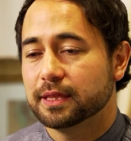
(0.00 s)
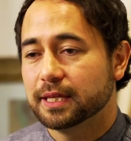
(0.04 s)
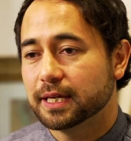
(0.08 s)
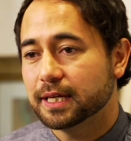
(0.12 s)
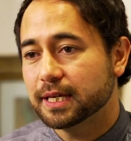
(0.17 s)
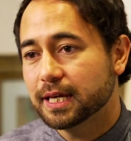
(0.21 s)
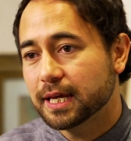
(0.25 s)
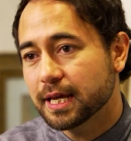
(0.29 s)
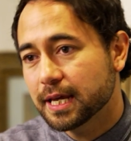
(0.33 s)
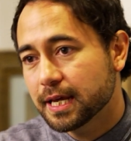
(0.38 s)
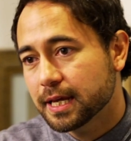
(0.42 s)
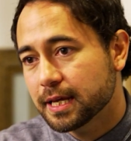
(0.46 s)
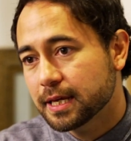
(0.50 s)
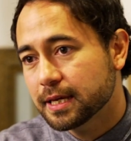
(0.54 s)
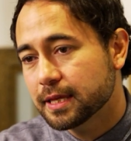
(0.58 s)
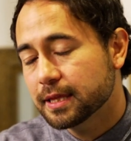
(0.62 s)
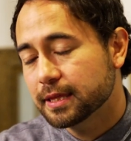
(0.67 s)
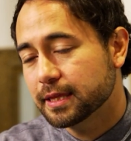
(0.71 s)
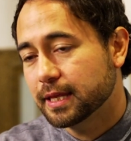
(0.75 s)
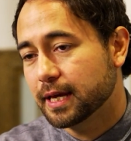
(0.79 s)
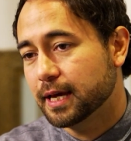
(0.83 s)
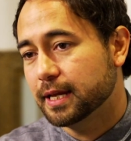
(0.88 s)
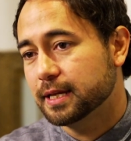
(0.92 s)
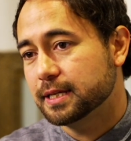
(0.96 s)
the king
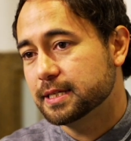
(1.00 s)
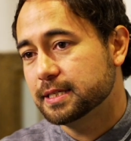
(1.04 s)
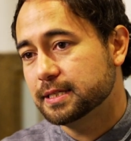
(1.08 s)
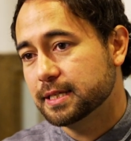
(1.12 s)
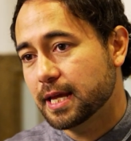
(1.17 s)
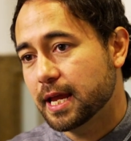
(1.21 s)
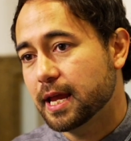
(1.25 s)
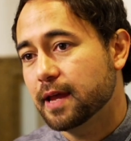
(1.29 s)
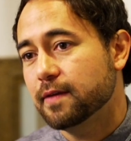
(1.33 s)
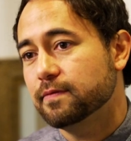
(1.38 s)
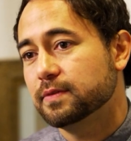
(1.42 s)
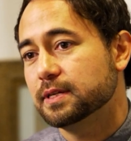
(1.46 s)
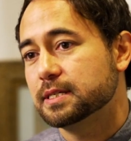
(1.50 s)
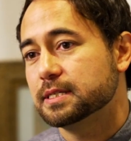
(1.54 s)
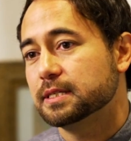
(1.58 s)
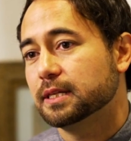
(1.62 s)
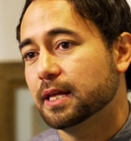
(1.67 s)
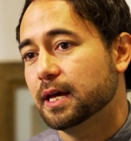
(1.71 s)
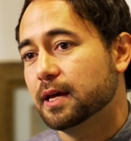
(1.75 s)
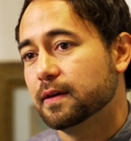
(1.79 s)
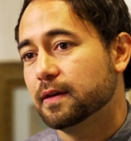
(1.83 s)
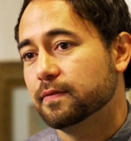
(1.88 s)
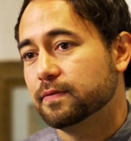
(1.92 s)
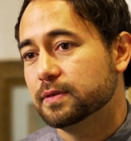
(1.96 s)
that saved his
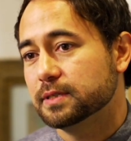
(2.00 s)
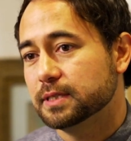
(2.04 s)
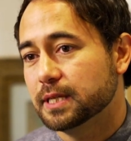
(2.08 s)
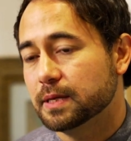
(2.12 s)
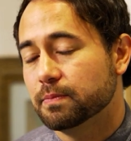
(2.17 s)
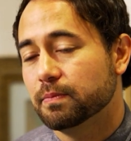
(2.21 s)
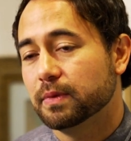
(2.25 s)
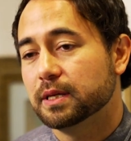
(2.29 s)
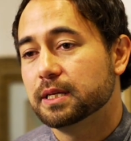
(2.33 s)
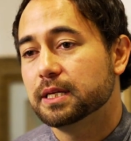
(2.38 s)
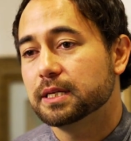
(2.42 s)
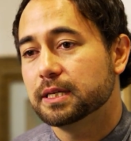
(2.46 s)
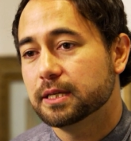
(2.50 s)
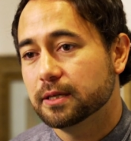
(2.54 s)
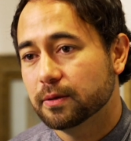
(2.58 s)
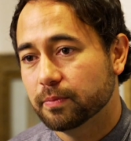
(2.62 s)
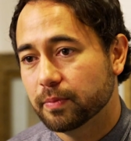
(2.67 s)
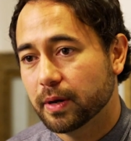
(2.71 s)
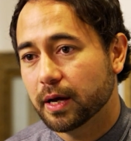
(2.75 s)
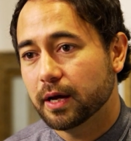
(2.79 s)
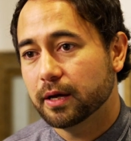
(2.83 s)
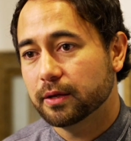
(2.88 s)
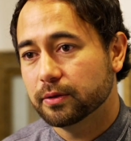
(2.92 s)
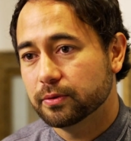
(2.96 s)
life is named Manik
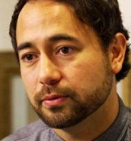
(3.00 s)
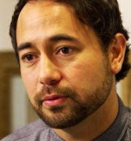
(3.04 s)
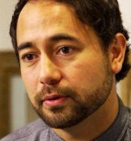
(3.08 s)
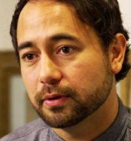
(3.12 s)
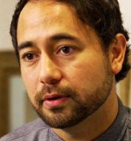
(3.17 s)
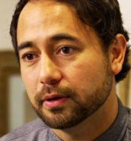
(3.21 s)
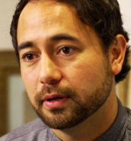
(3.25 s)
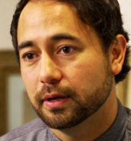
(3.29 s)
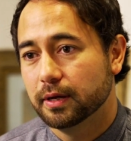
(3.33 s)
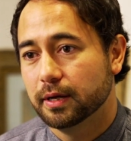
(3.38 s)
Bahadur.